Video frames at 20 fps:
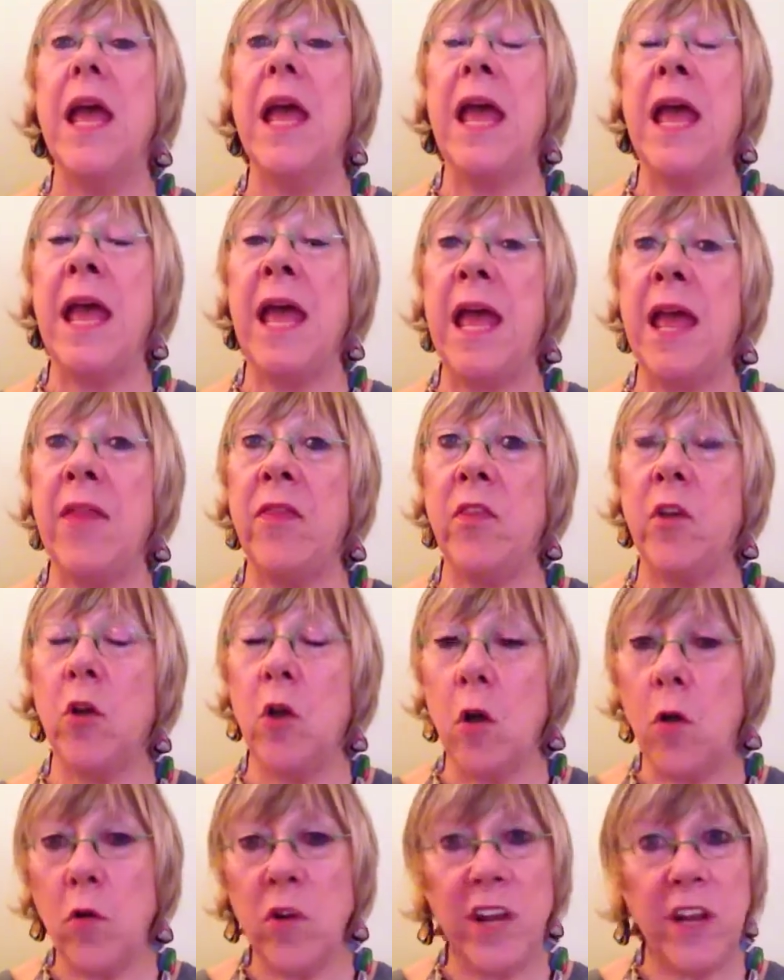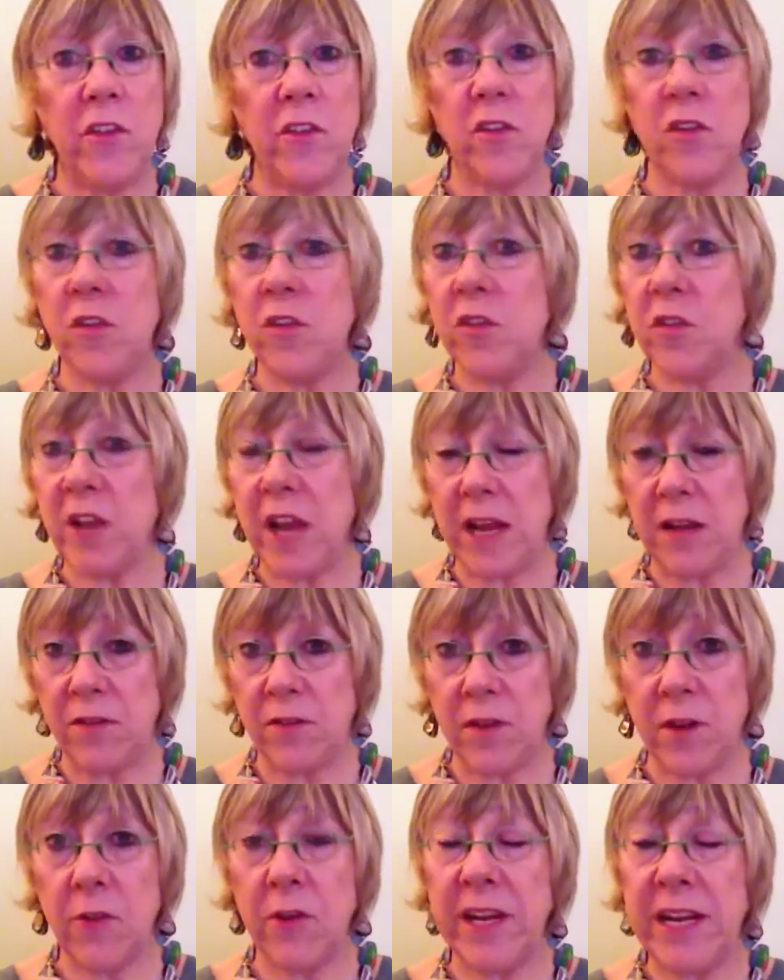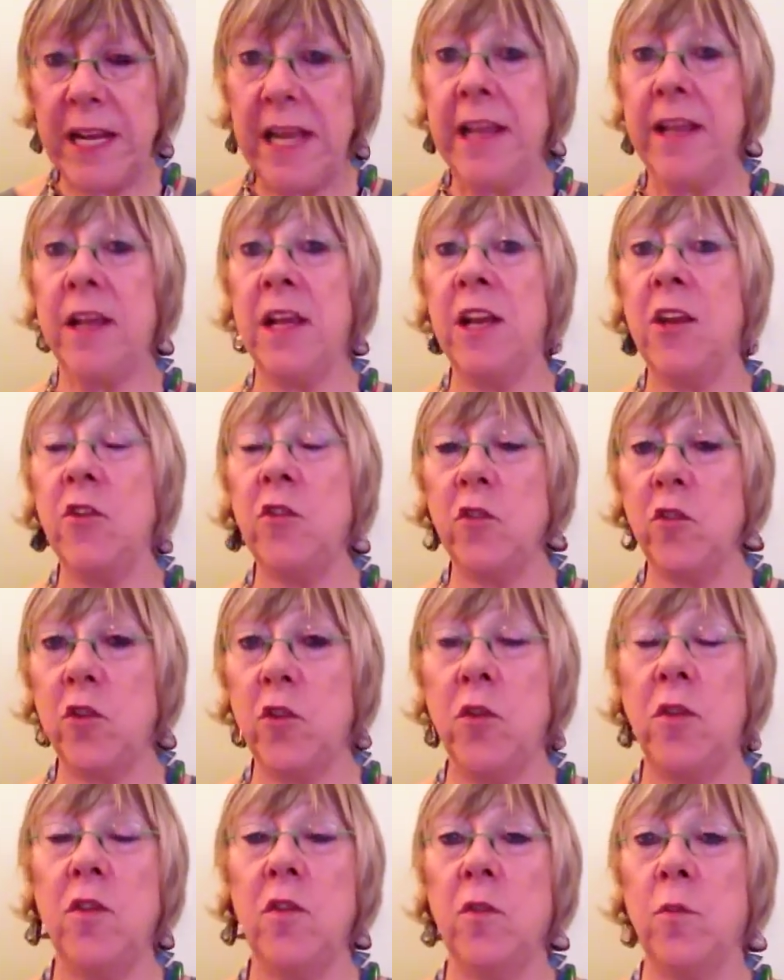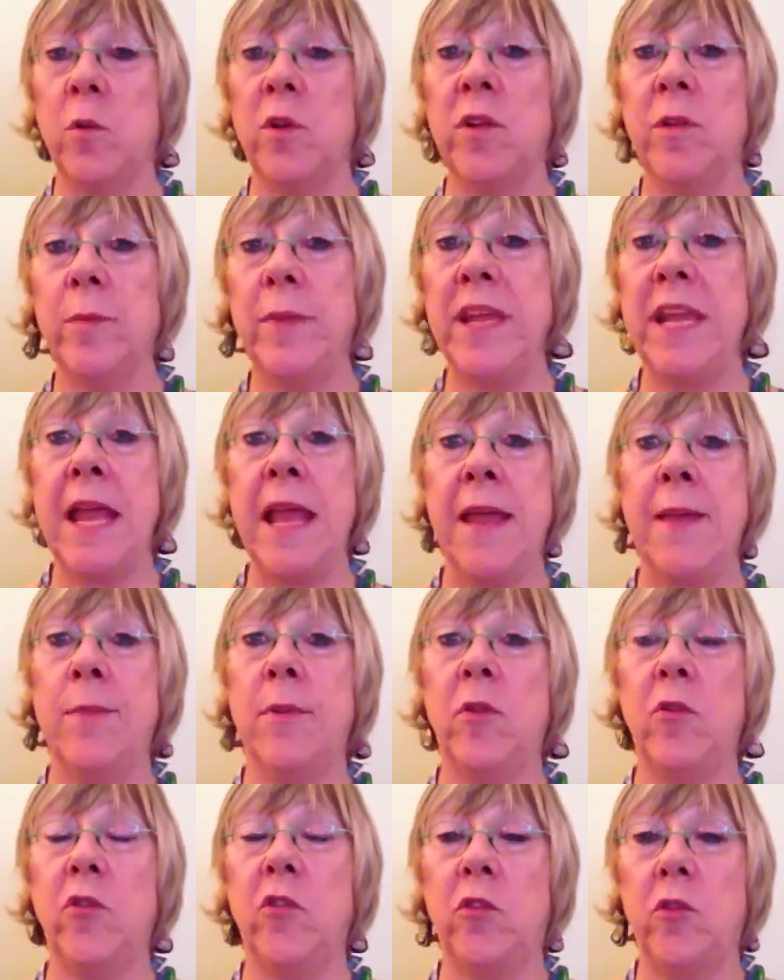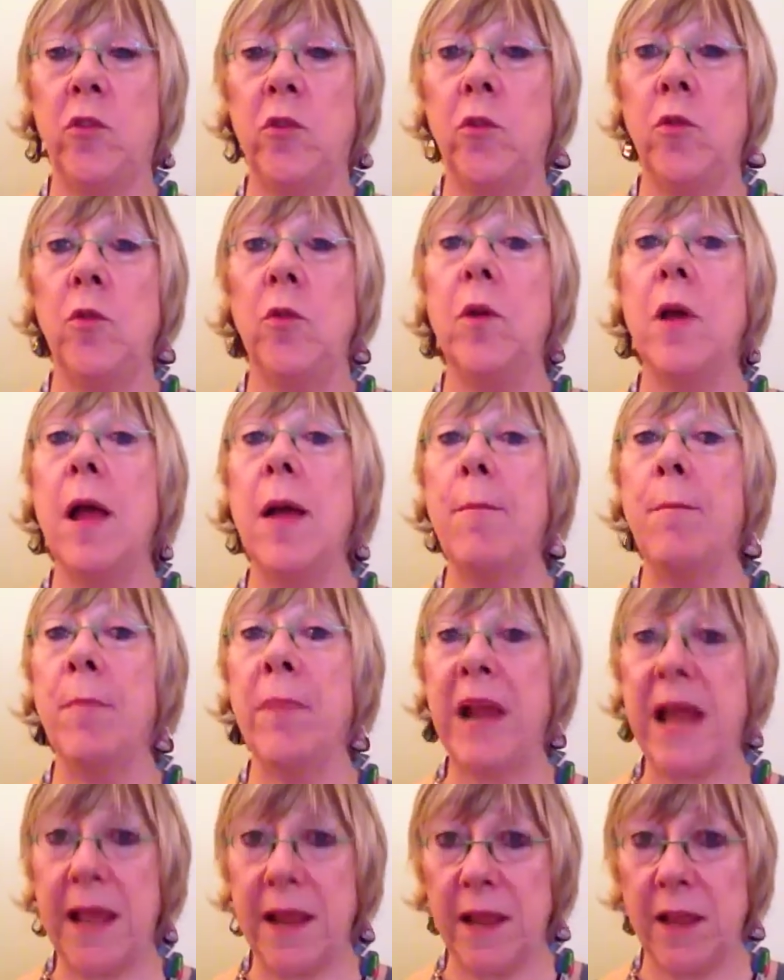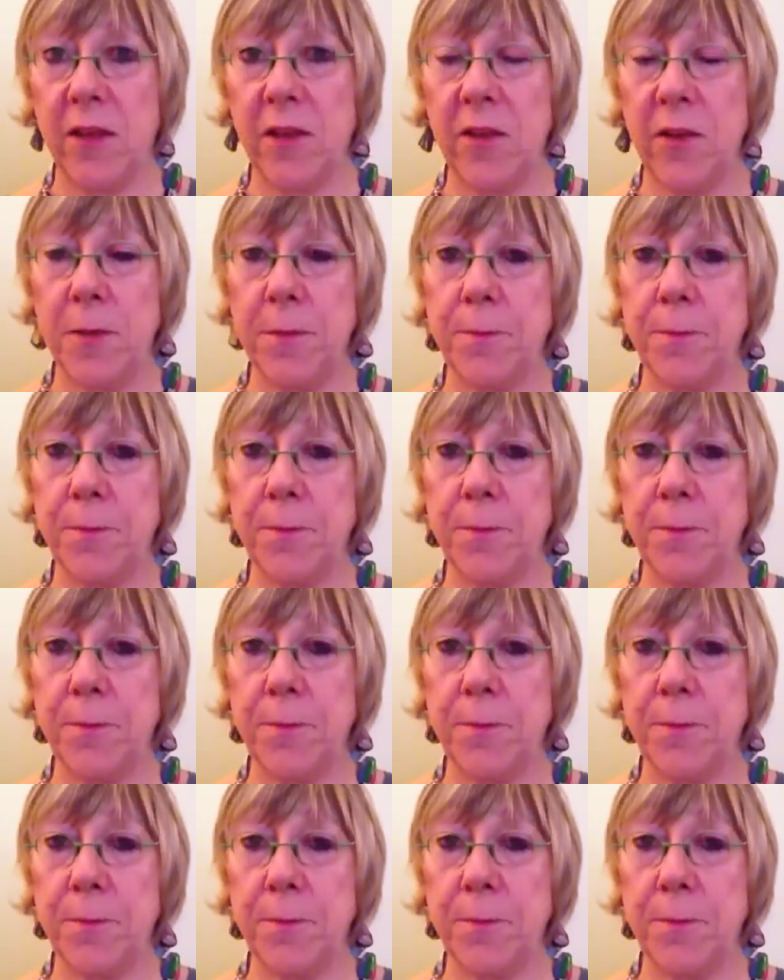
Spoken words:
And the goal needs to state very clearly students will be able to blank.